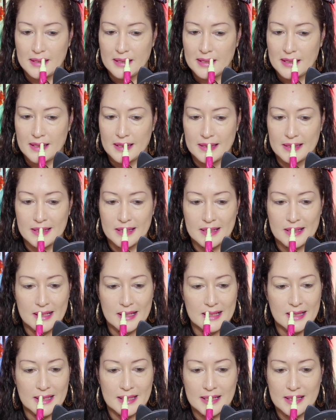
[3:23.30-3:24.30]
I did
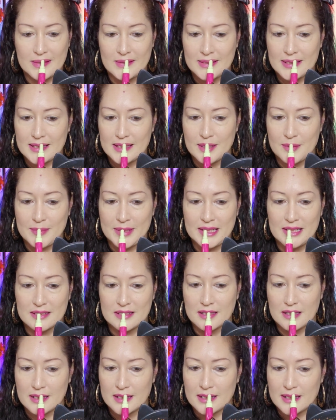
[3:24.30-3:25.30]
not think it was gonna be this
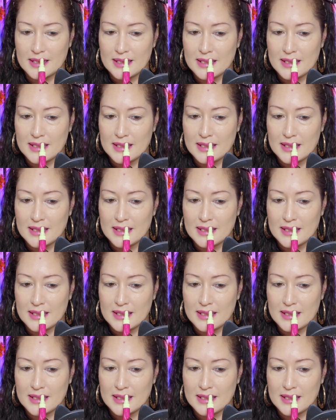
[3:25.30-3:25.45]
dark.